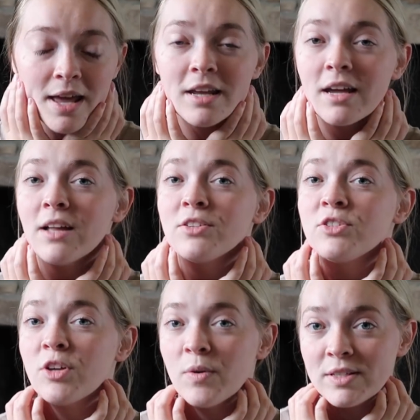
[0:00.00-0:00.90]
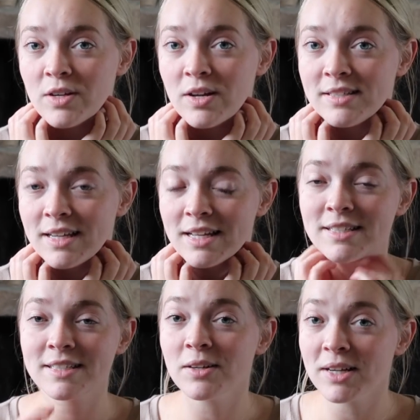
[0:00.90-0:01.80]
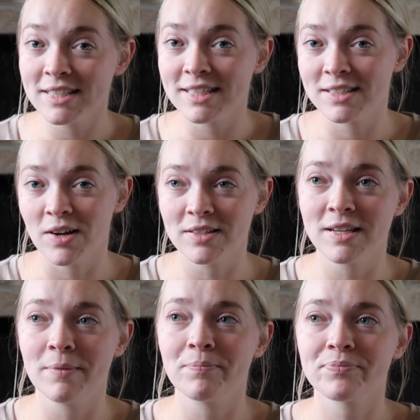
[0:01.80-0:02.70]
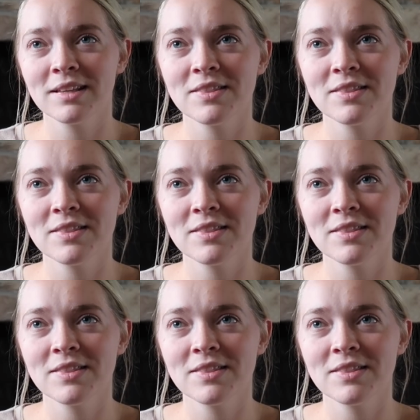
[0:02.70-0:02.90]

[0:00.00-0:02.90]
And it got so exhausting. It still gets exhausting.